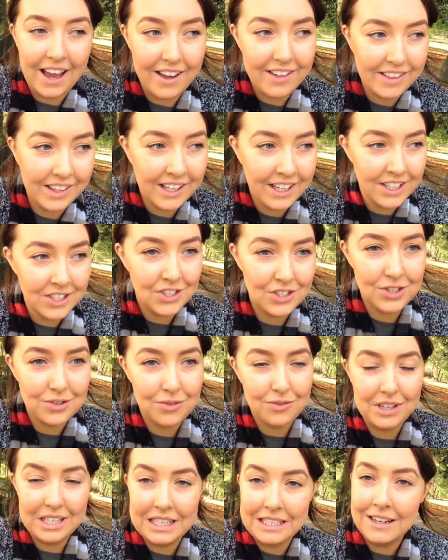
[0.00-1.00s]
think it's just a
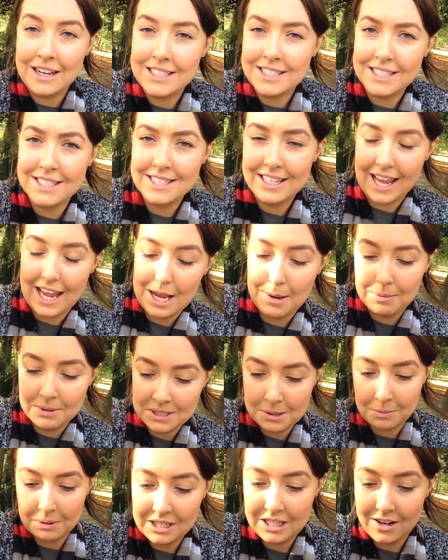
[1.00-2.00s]
really nice escape and
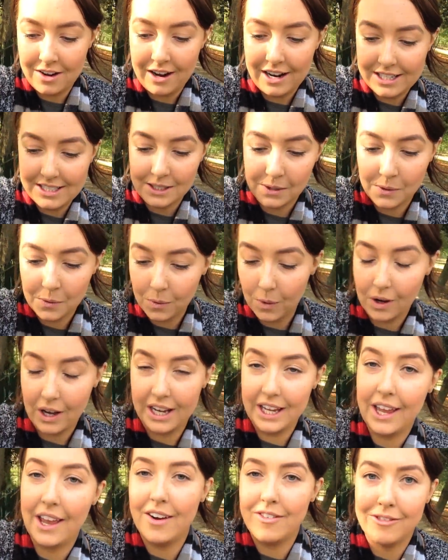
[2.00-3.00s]
something nice and
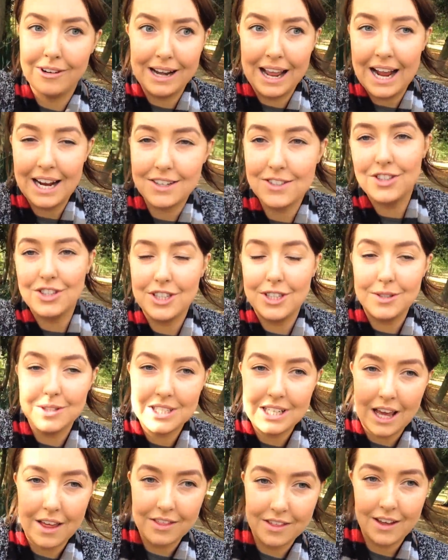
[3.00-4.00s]
quiet and relaxed to do
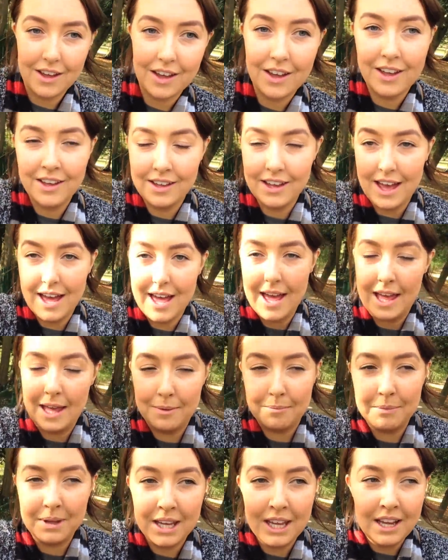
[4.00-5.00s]
together.
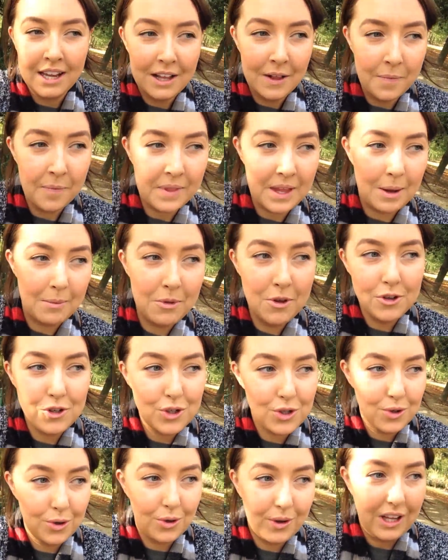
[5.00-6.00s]
I'm not
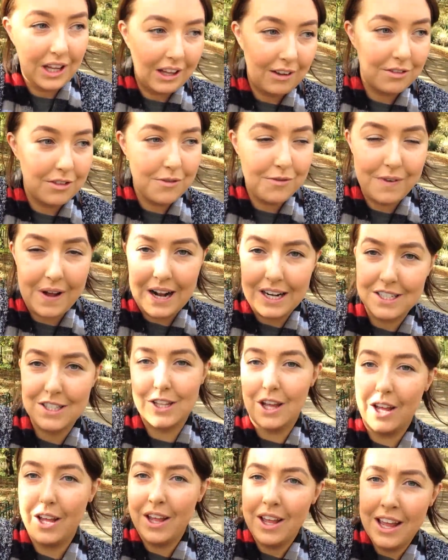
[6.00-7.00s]
sure if the fact
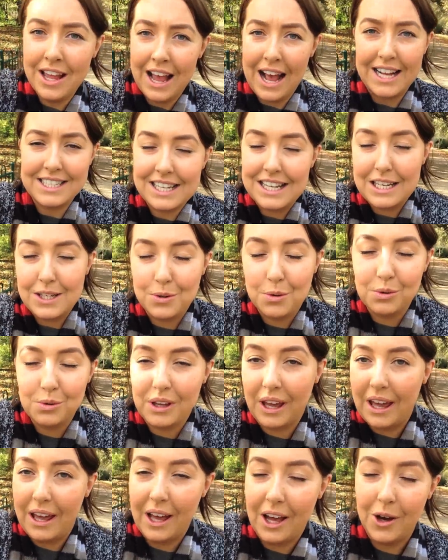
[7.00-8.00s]
that as a little
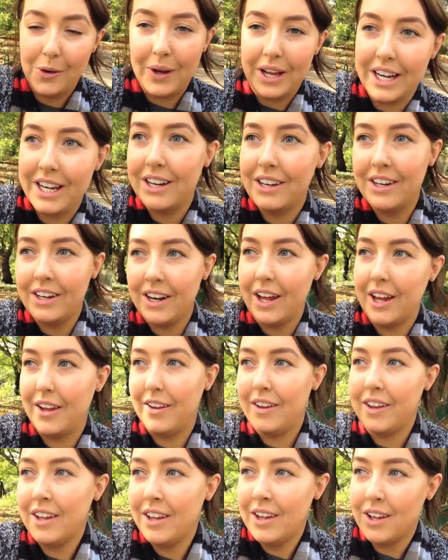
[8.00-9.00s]
girl and, you
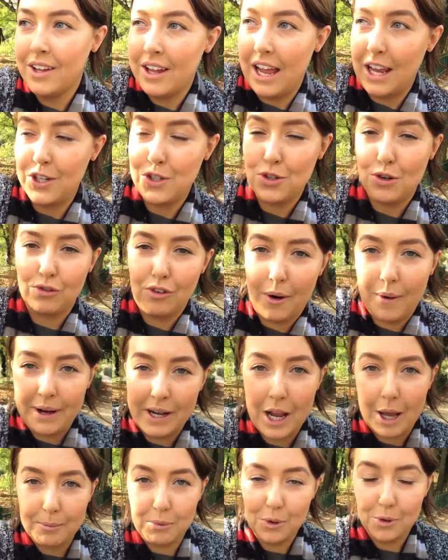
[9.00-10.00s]
know, as you're
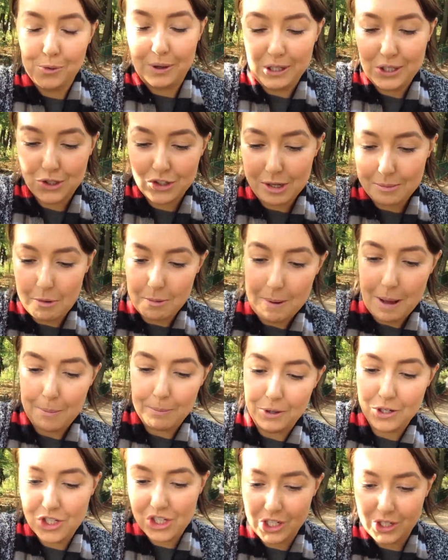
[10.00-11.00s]
growing up, you always dream
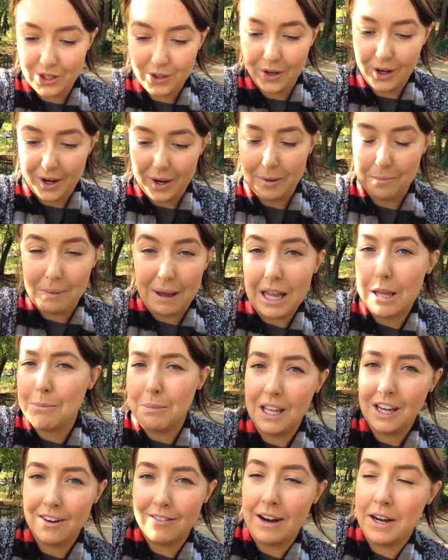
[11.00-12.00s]
about pushing your own
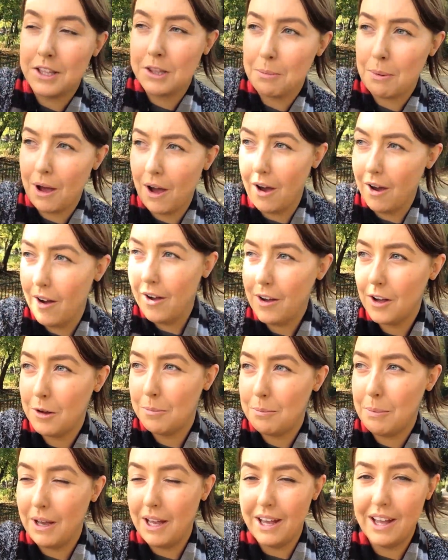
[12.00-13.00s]
baby around the park,
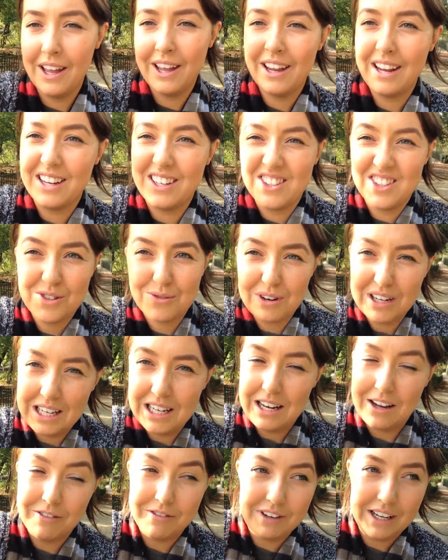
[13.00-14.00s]
but it's just
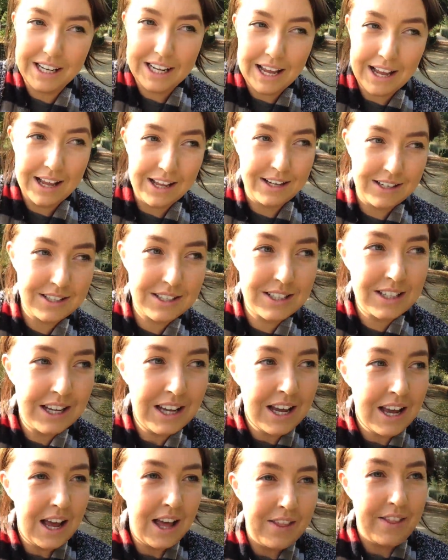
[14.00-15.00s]
really lovely and
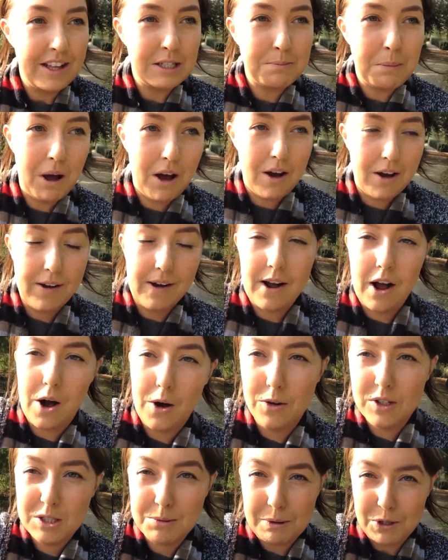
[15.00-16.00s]
this park
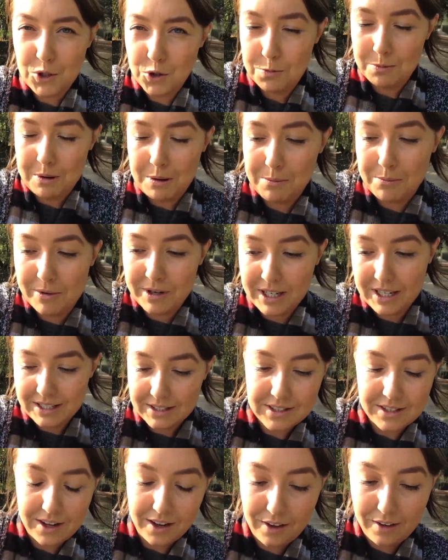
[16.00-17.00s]
holds special memories,
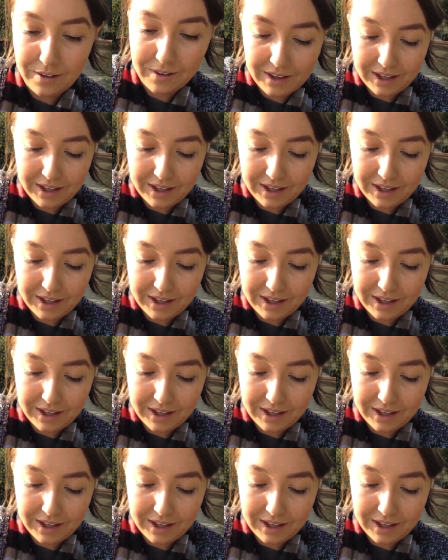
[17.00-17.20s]
so.